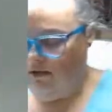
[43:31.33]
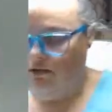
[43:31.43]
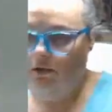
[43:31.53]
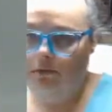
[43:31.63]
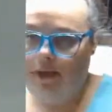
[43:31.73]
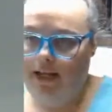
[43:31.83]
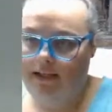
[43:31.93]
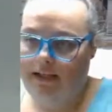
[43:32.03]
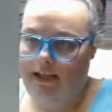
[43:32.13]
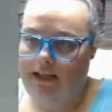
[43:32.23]
lunar
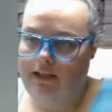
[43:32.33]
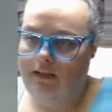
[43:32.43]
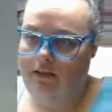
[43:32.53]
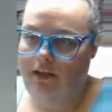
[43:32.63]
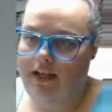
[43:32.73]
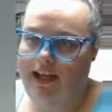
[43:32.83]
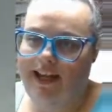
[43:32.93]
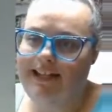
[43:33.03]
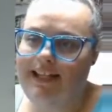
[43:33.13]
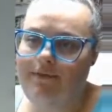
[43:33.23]
paste again. Look at
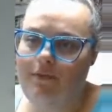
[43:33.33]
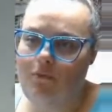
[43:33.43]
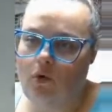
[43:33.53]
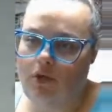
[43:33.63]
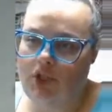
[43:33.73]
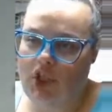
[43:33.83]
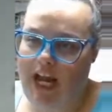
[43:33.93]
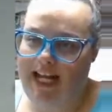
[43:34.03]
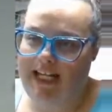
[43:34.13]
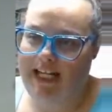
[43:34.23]
it's even more
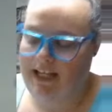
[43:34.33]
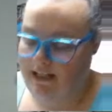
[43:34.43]
shiny